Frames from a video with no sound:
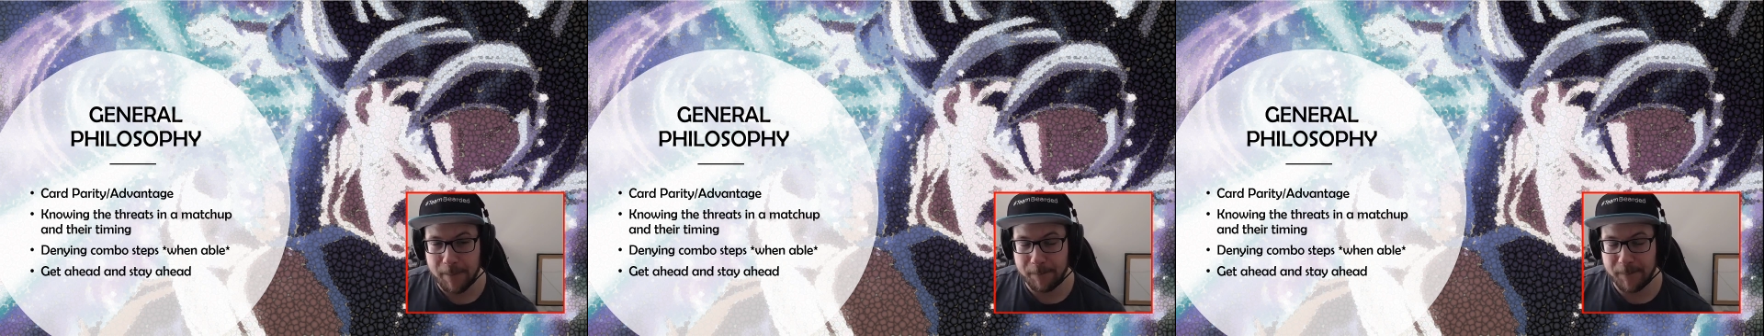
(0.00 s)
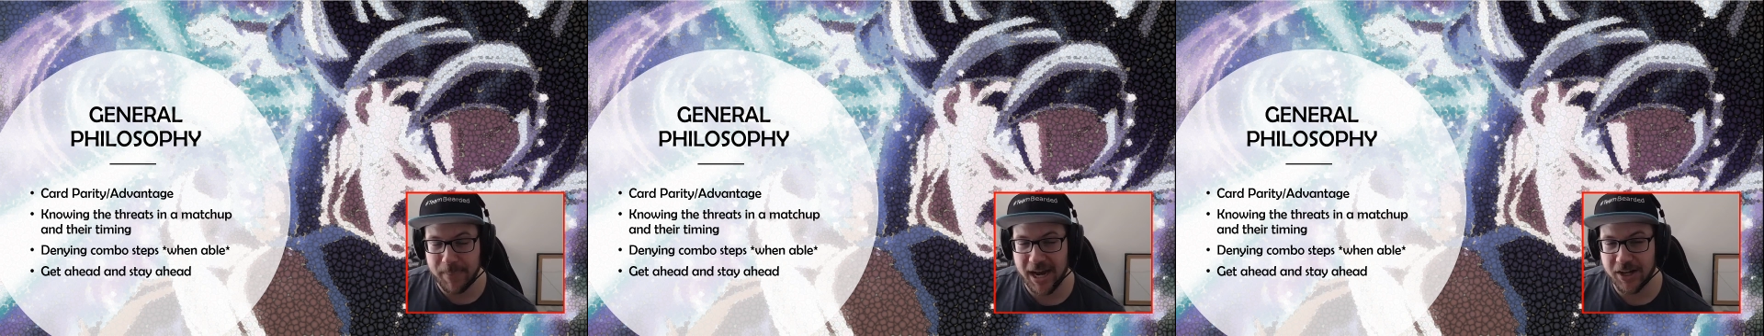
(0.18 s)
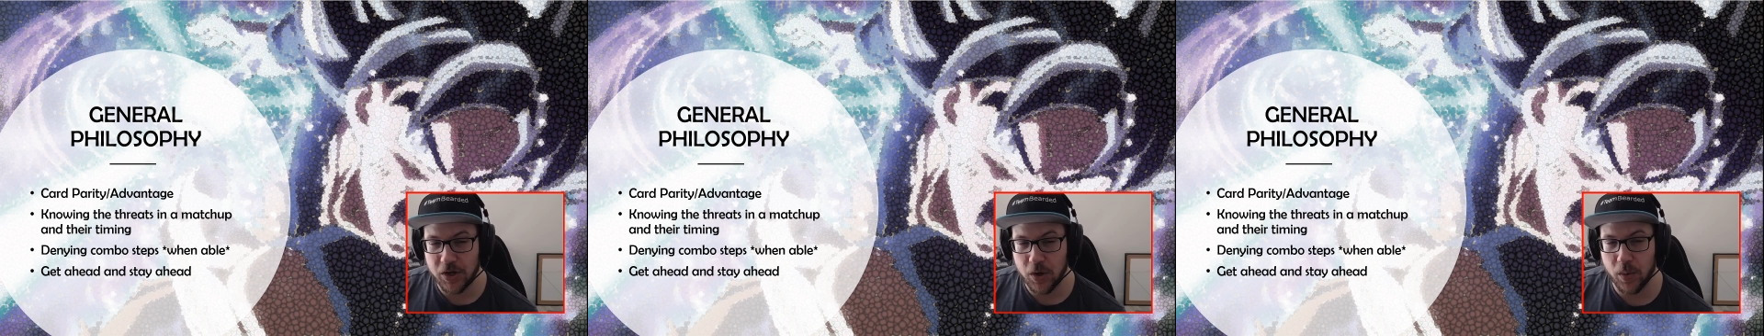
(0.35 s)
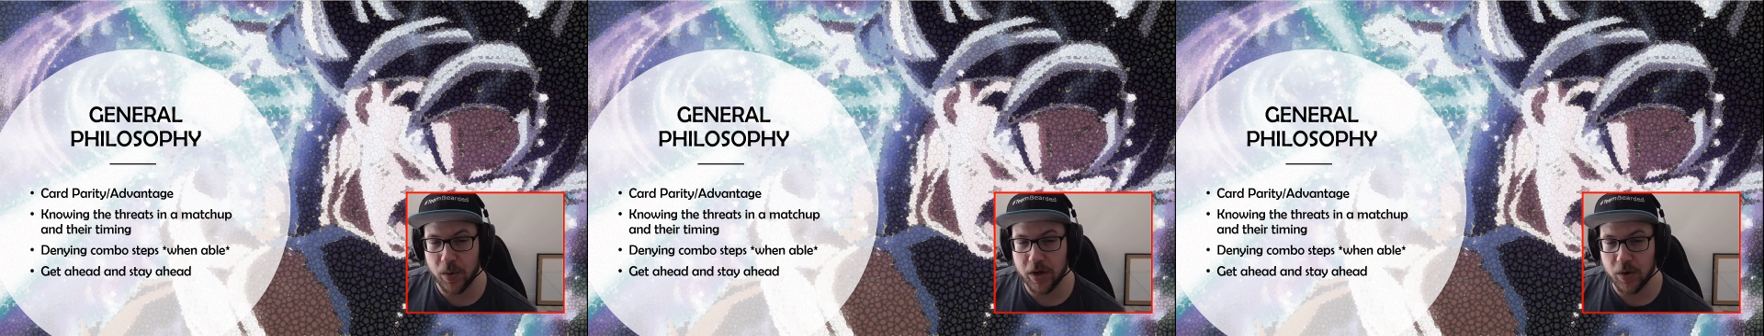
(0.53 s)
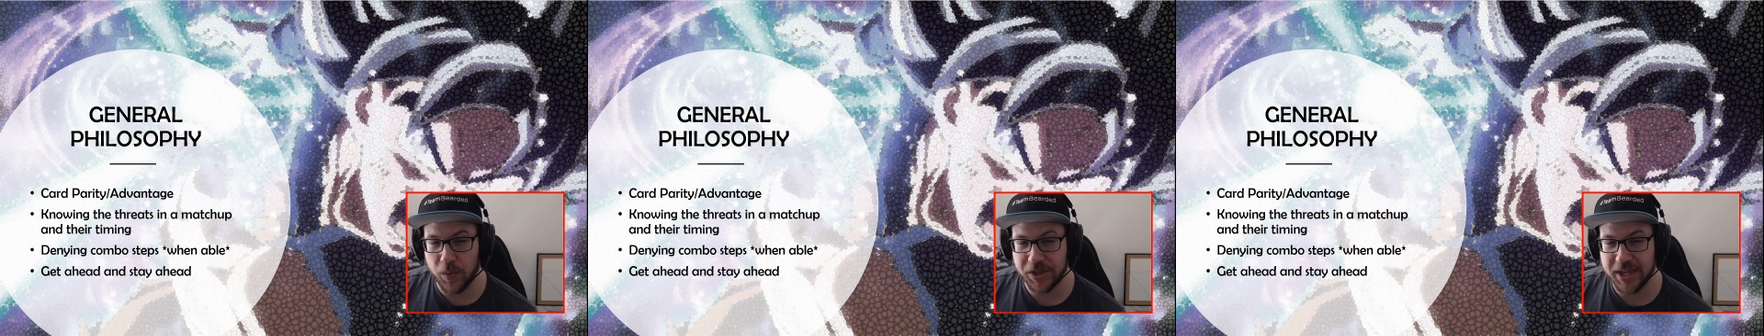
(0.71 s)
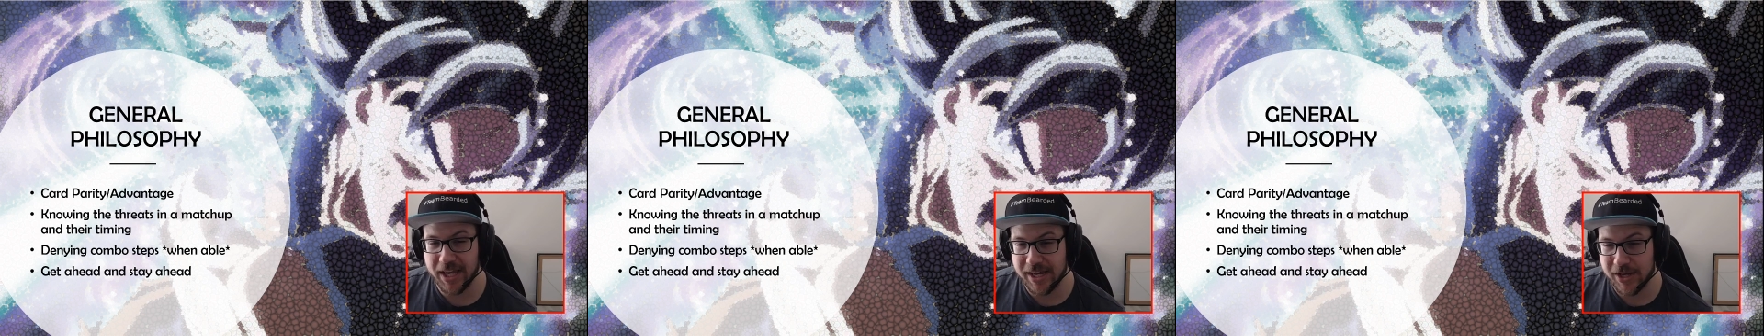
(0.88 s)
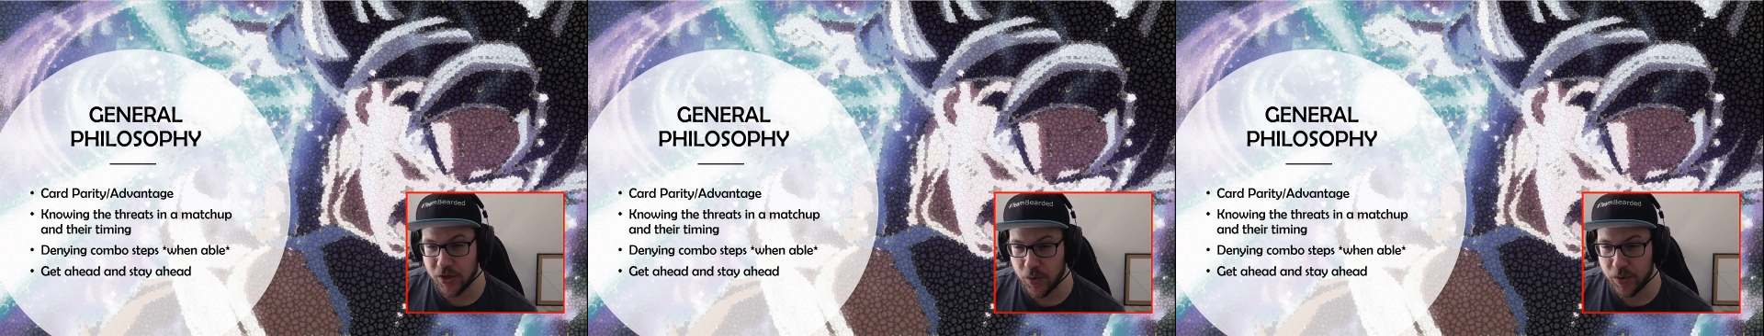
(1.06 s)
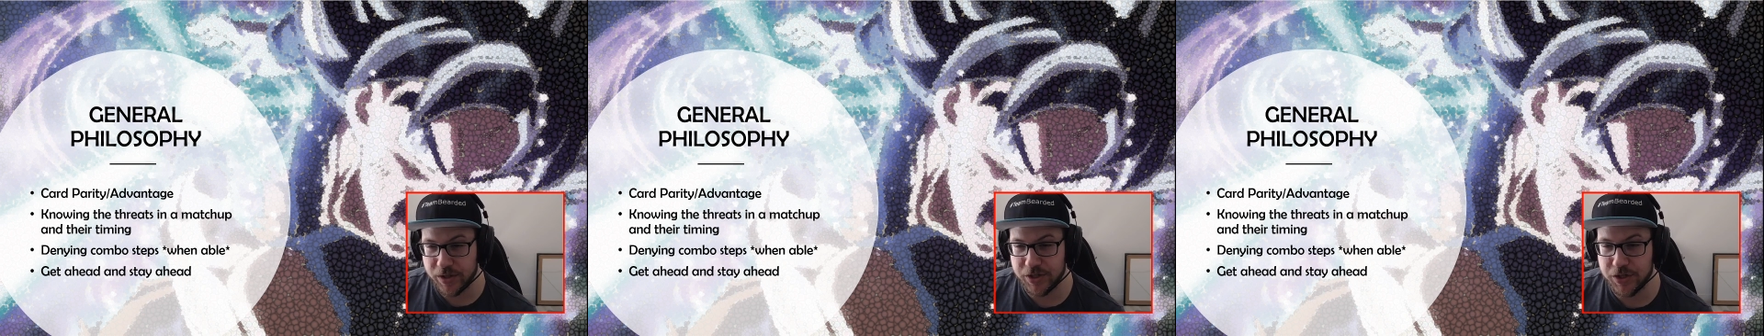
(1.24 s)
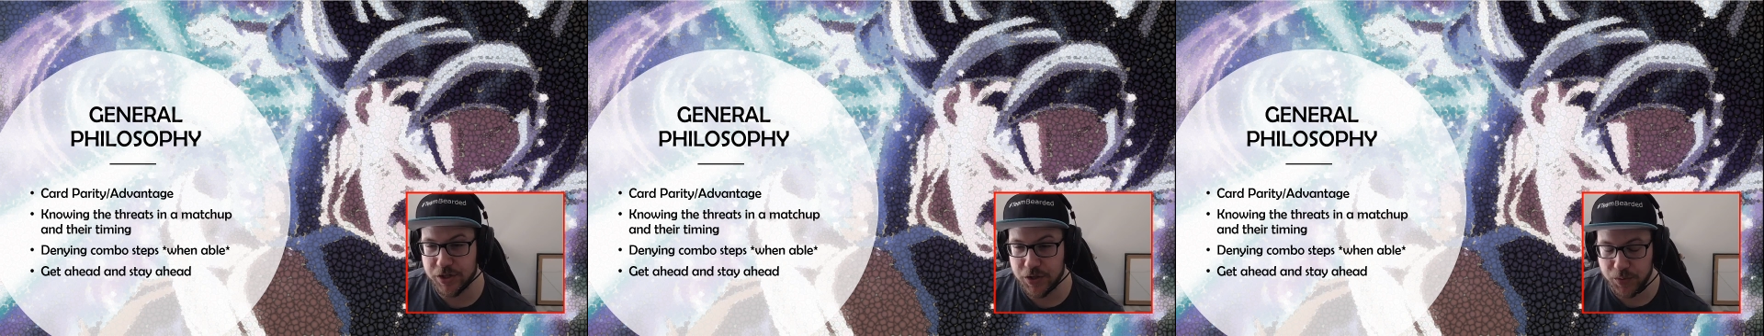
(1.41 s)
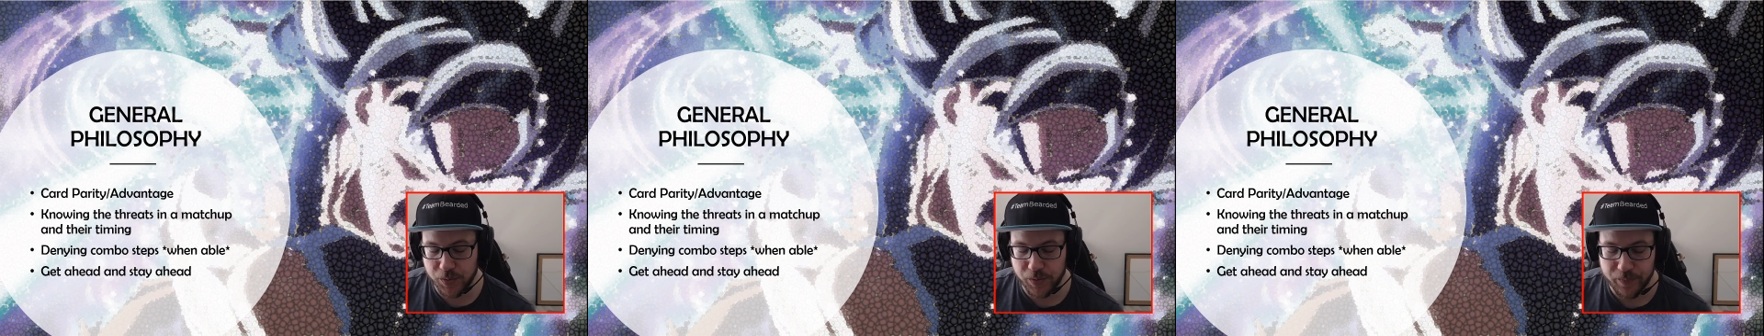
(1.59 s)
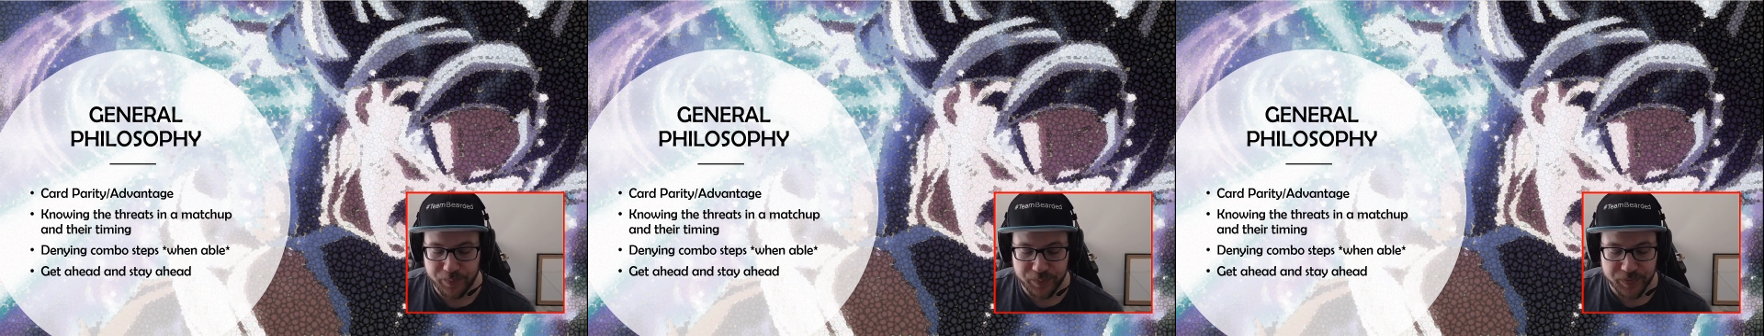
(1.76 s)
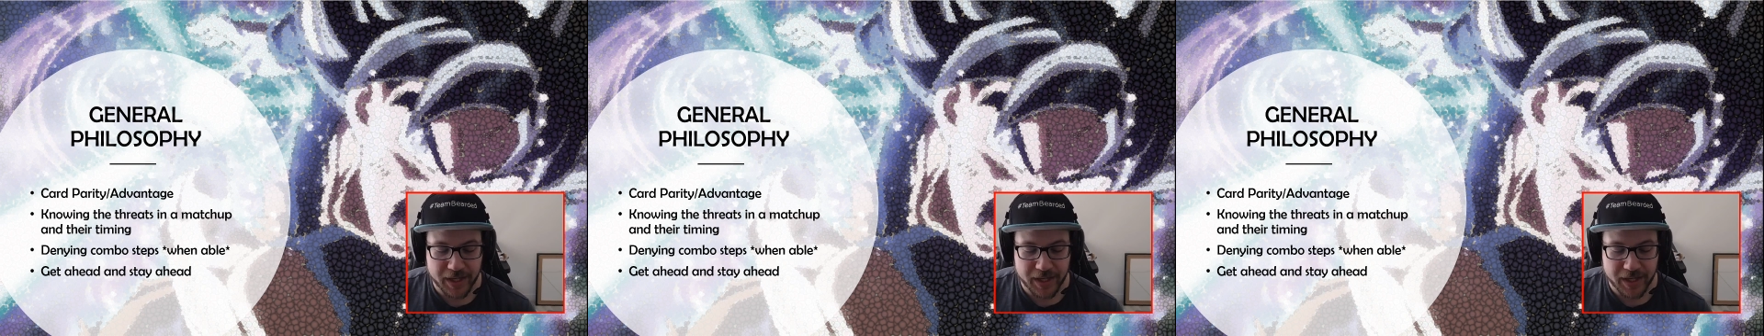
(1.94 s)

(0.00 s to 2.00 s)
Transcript: by knowing what they could do.